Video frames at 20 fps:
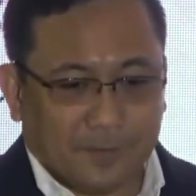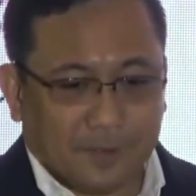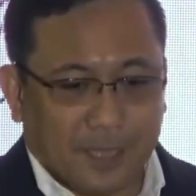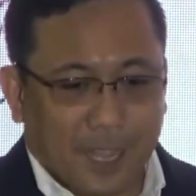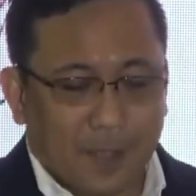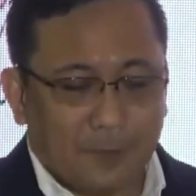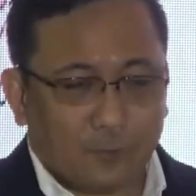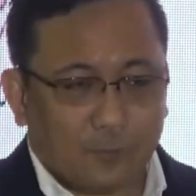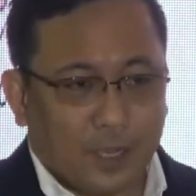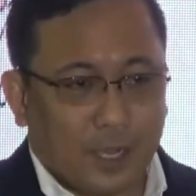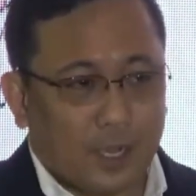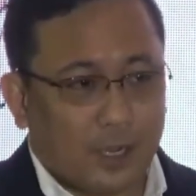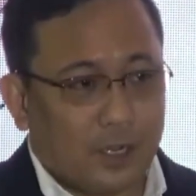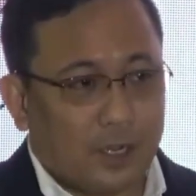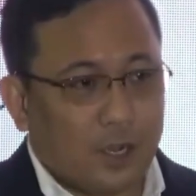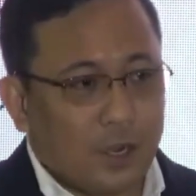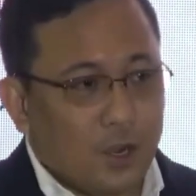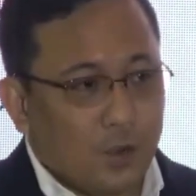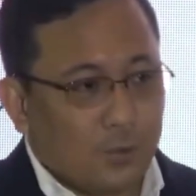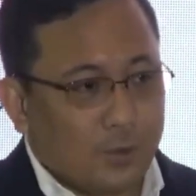Yeah,
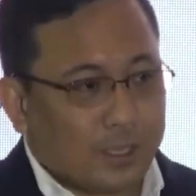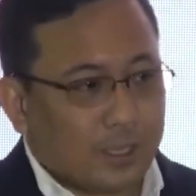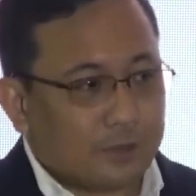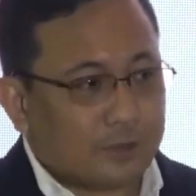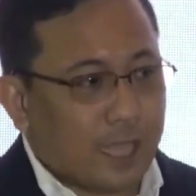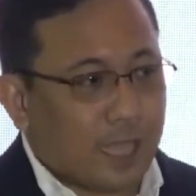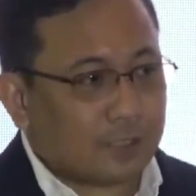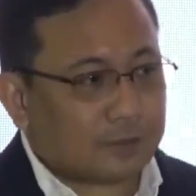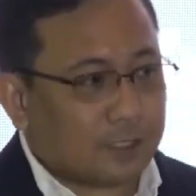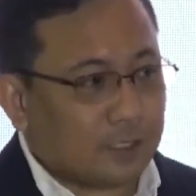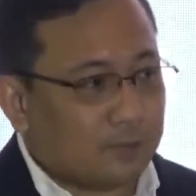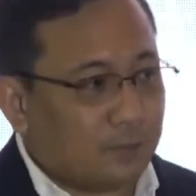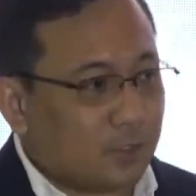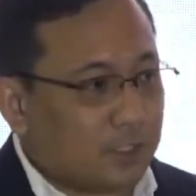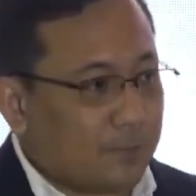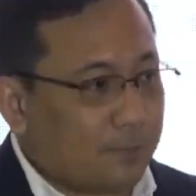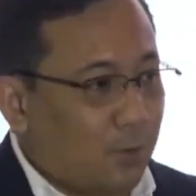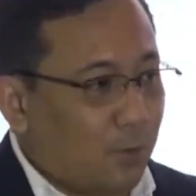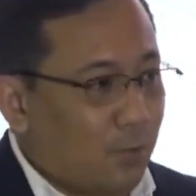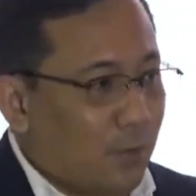we conducted
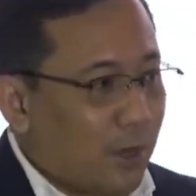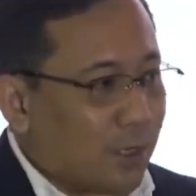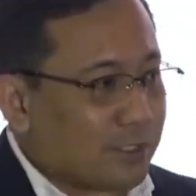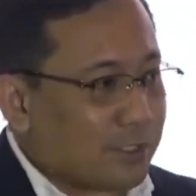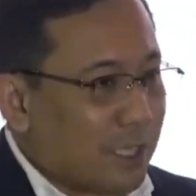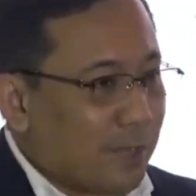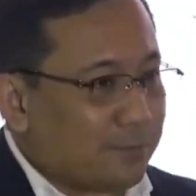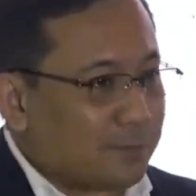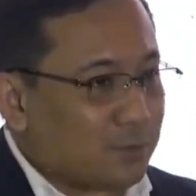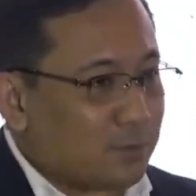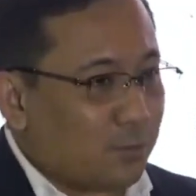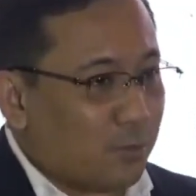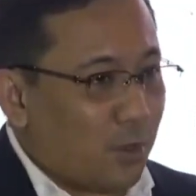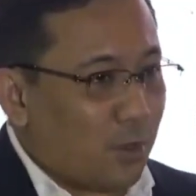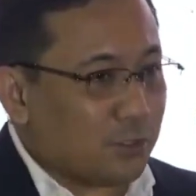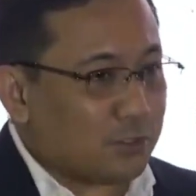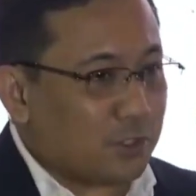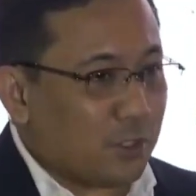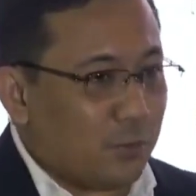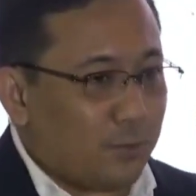multiple workshops
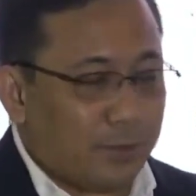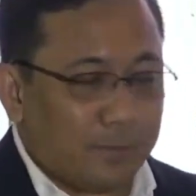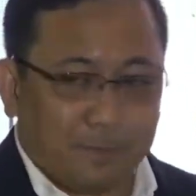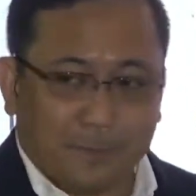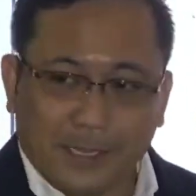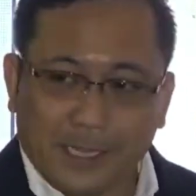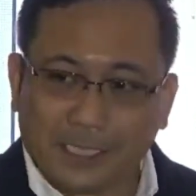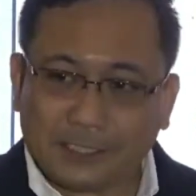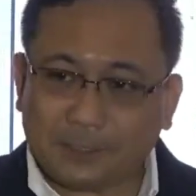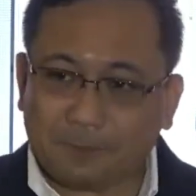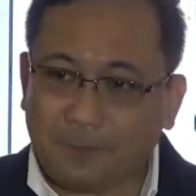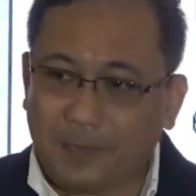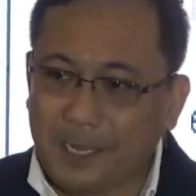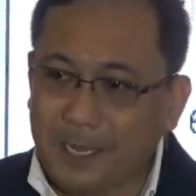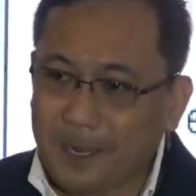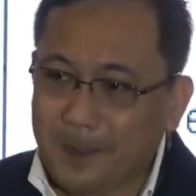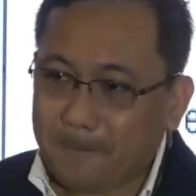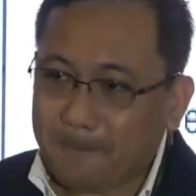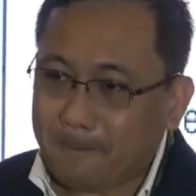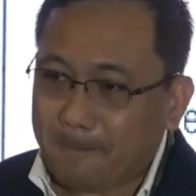also with
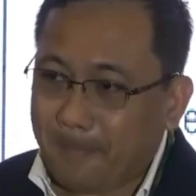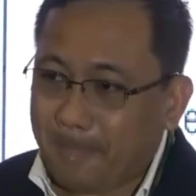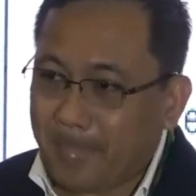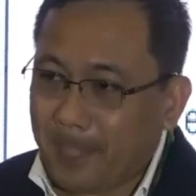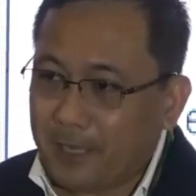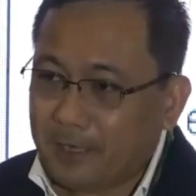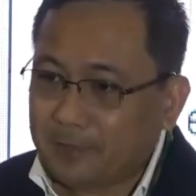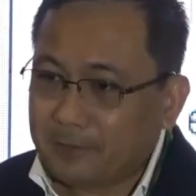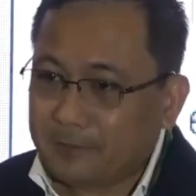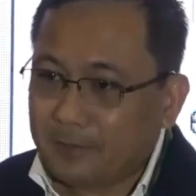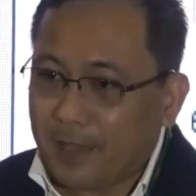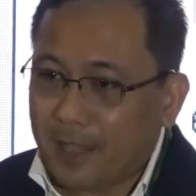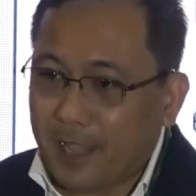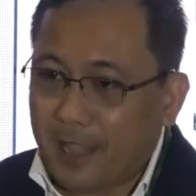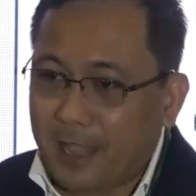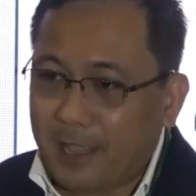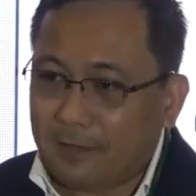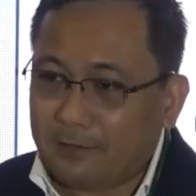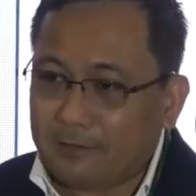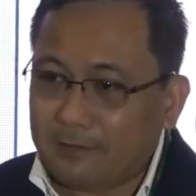BSP,
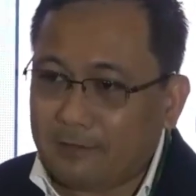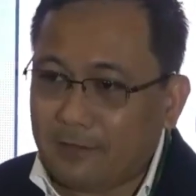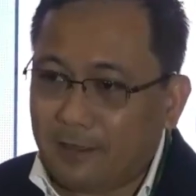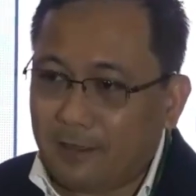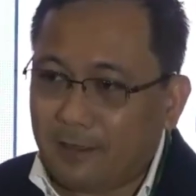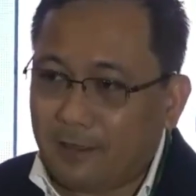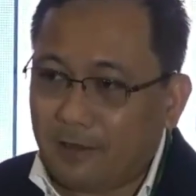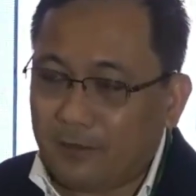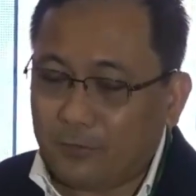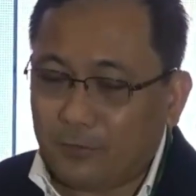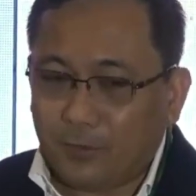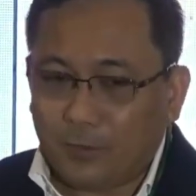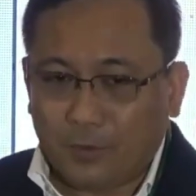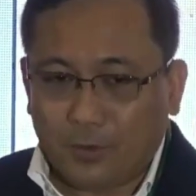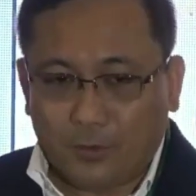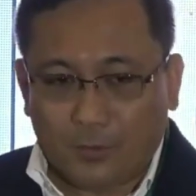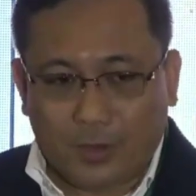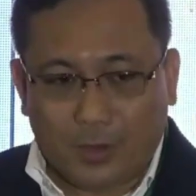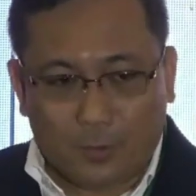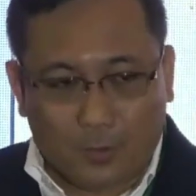and
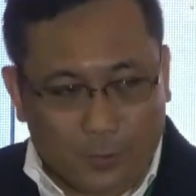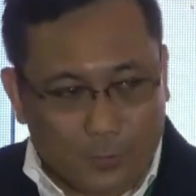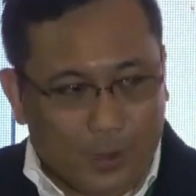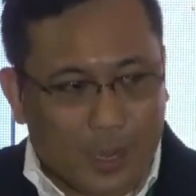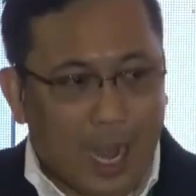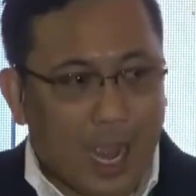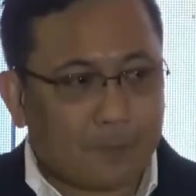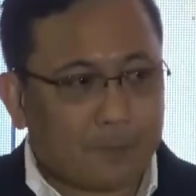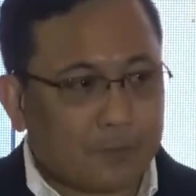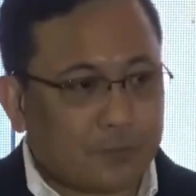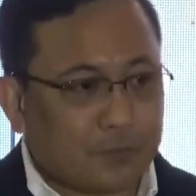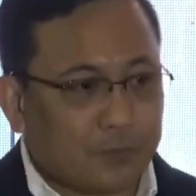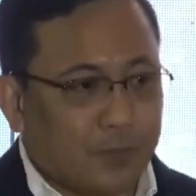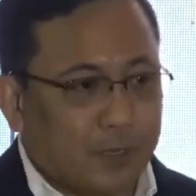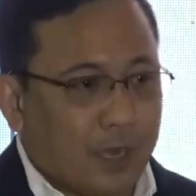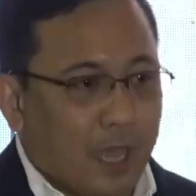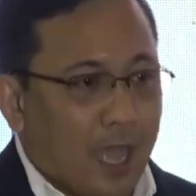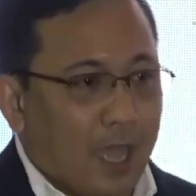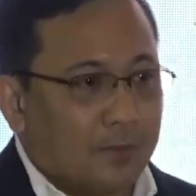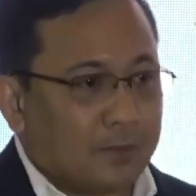we're happy to
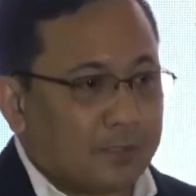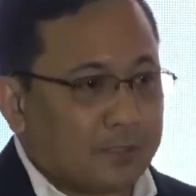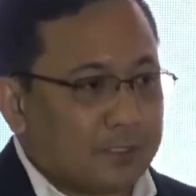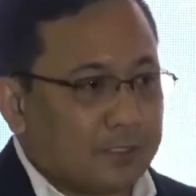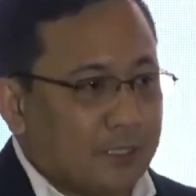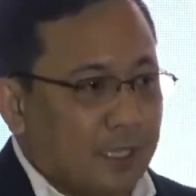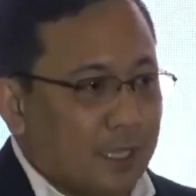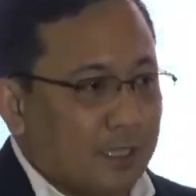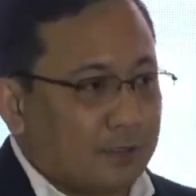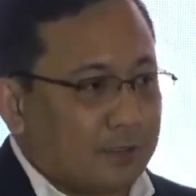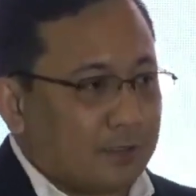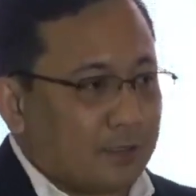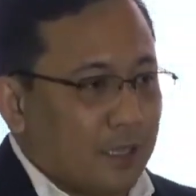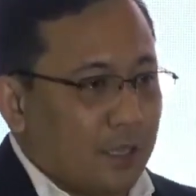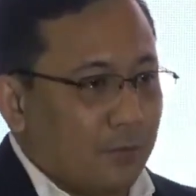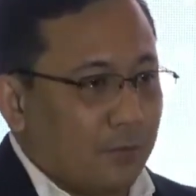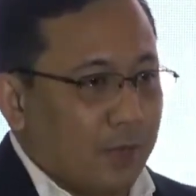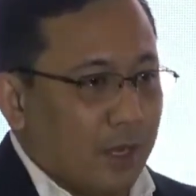announce that